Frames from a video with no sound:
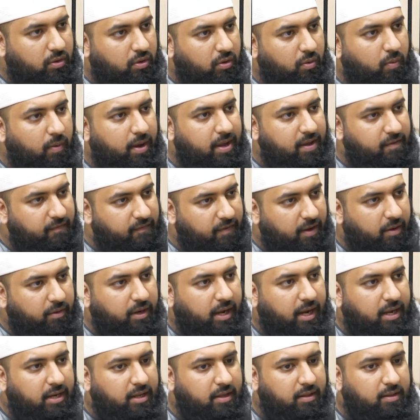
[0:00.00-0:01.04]
where he found
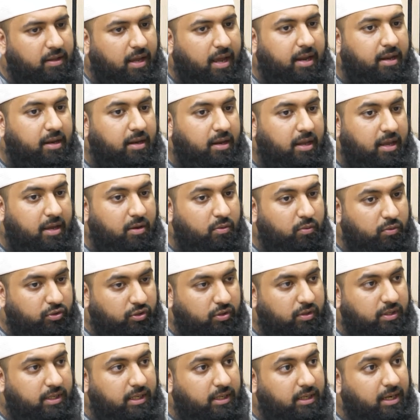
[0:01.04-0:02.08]
a hadith, and he
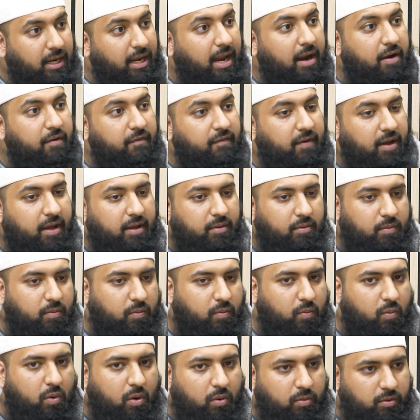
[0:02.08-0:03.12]
also did clarify
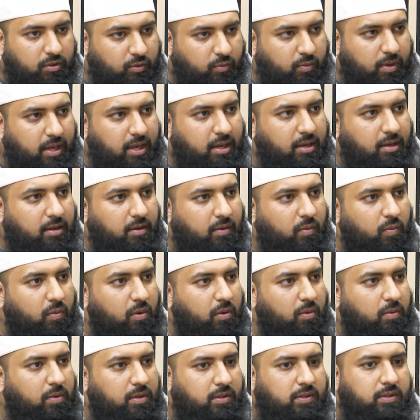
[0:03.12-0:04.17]
what was weak,
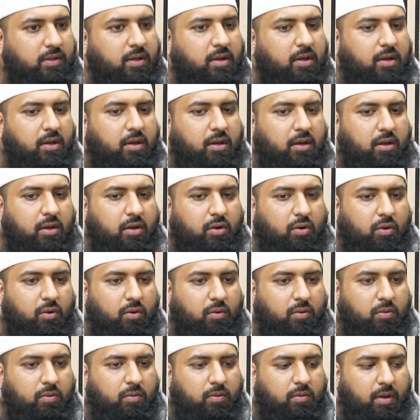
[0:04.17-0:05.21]
what was
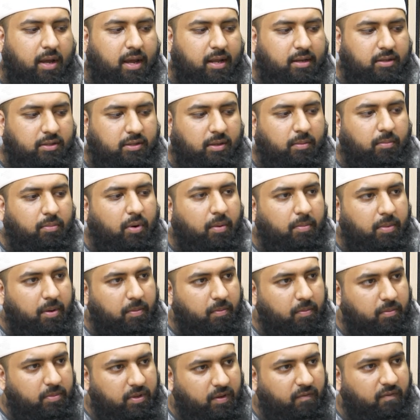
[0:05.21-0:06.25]
had some
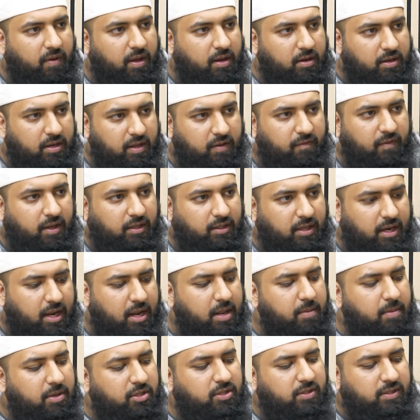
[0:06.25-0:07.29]
problem defect, and then
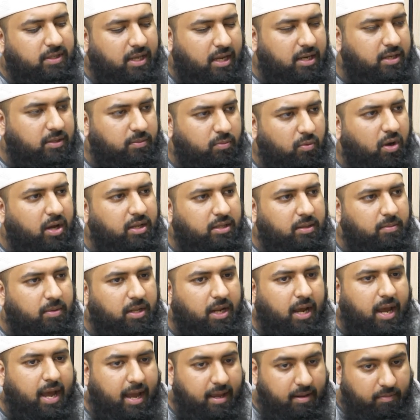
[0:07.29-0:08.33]
he mentions that in his muqaddimah
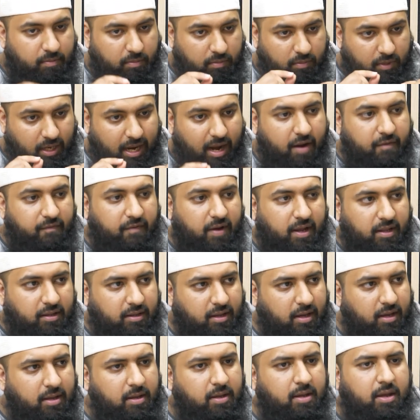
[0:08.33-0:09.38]
that I clarified
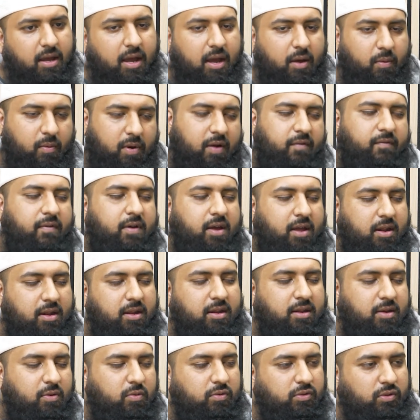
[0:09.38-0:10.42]
that, and
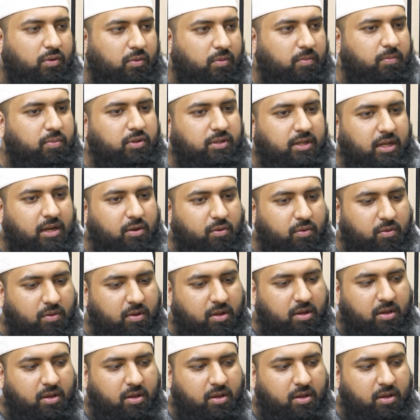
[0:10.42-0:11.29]
then he also puts a little